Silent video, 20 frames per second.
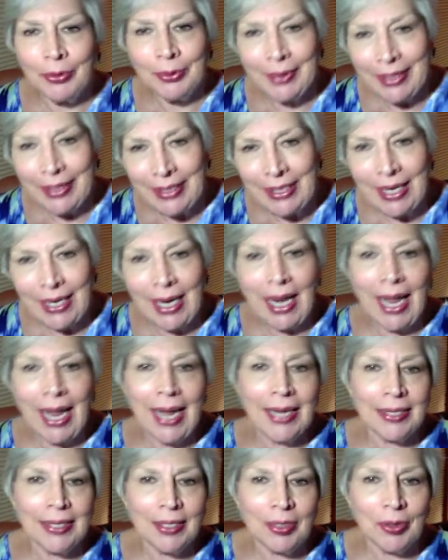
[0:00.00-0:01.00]
get to
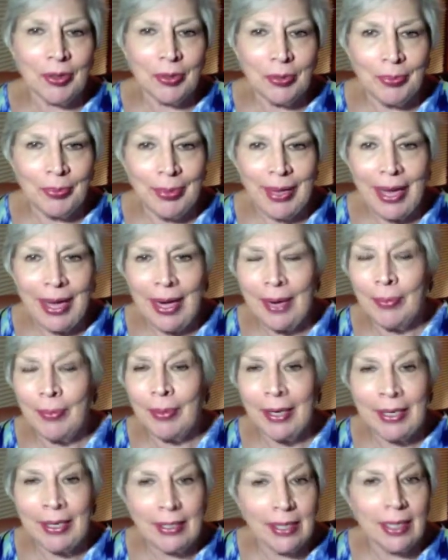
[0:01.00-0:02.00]
class or be any
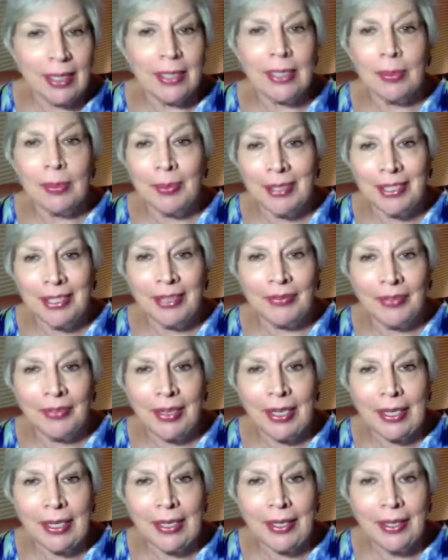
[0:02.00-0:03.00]
place at a
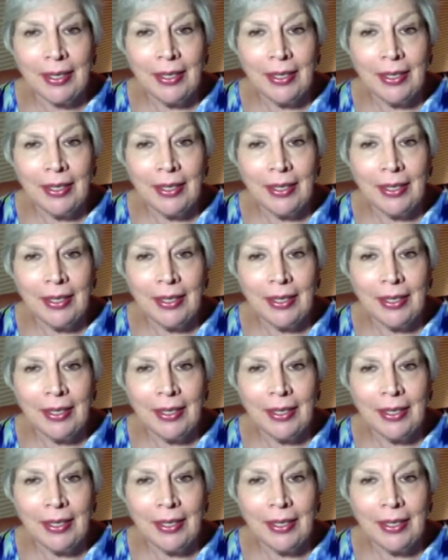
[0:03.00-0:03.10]
specific